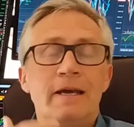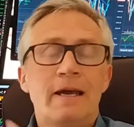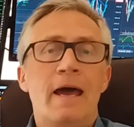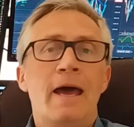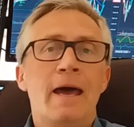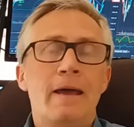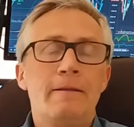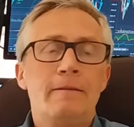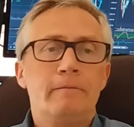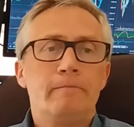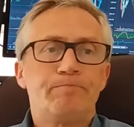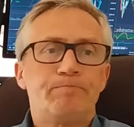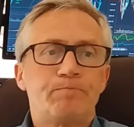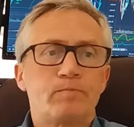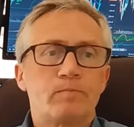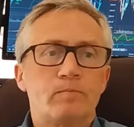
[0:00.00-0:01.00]

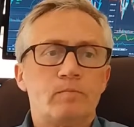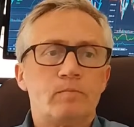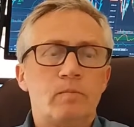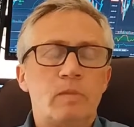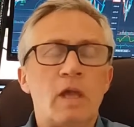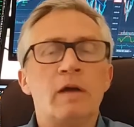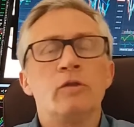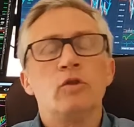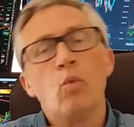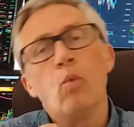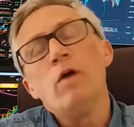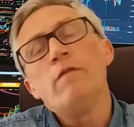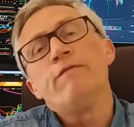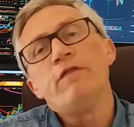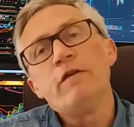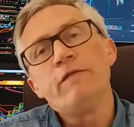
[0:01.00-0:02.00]
And the
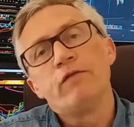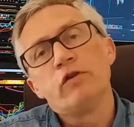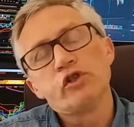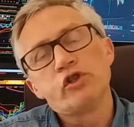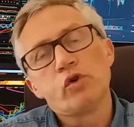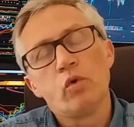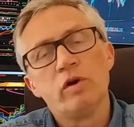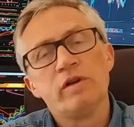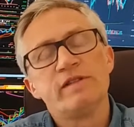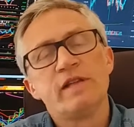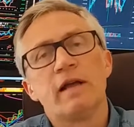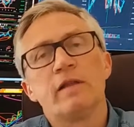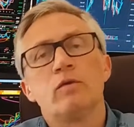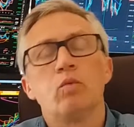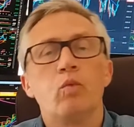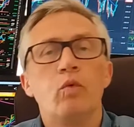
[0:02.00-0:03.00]
one thing for sure is
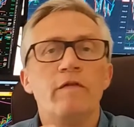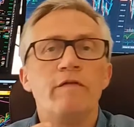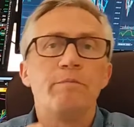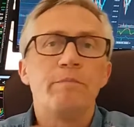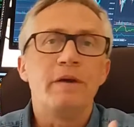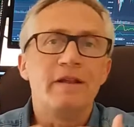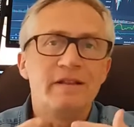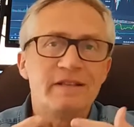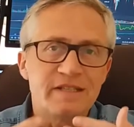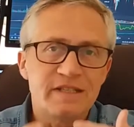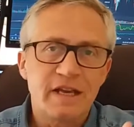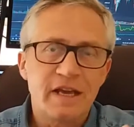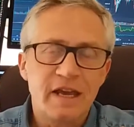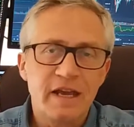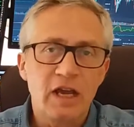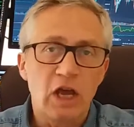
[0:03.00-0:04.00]
that we've been
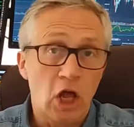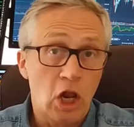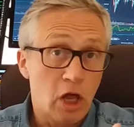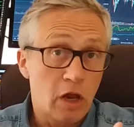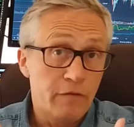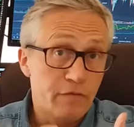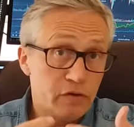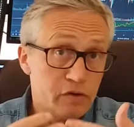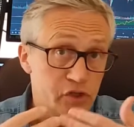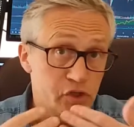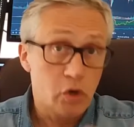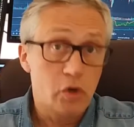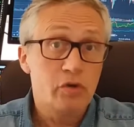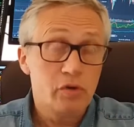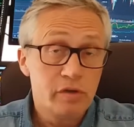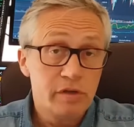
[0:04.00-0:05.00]
seeing a lot of
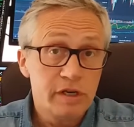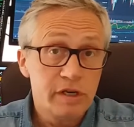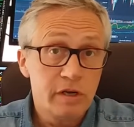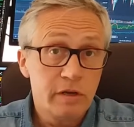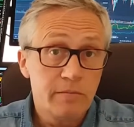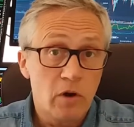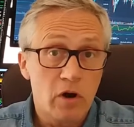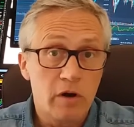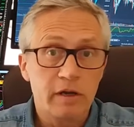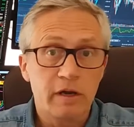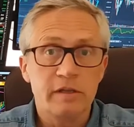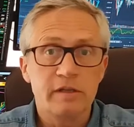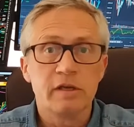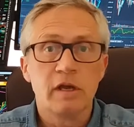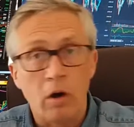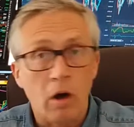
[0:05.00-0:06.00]
uncertainty in the
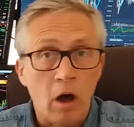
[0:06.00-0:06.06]
market,